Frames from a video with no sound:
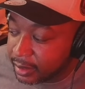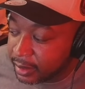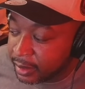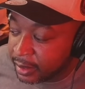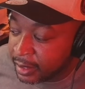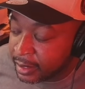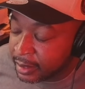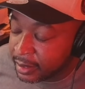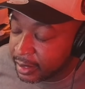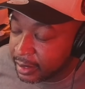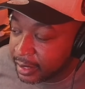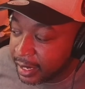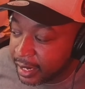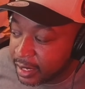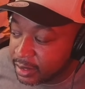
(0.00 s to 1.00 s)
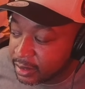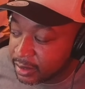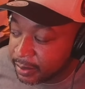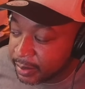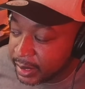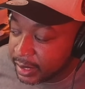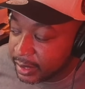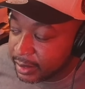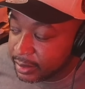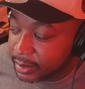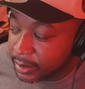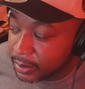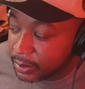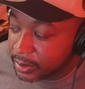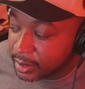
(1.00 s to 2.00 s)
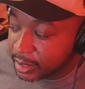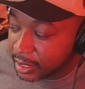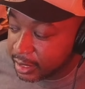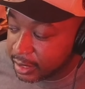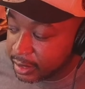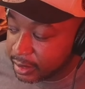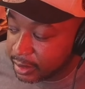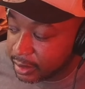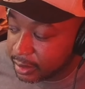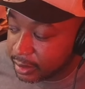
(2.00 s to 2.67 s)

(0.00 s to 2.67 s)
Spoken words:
this allows me to send.